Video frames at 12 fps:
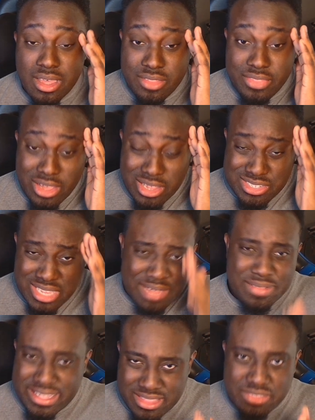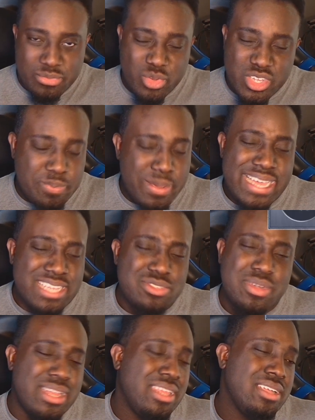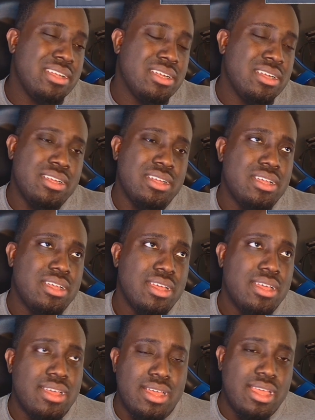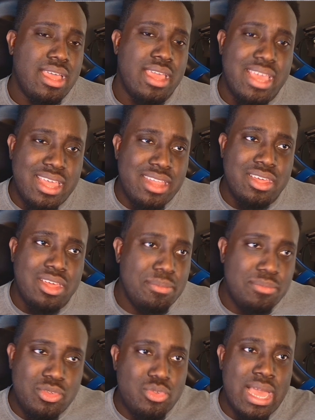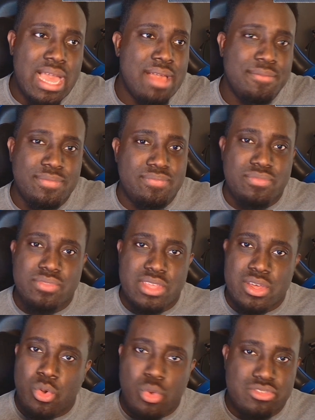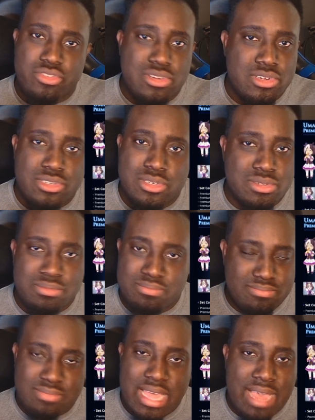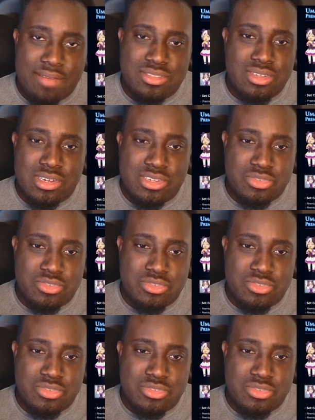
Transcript: They also have like these voice packs right here, and um, you have the horse girl avatars,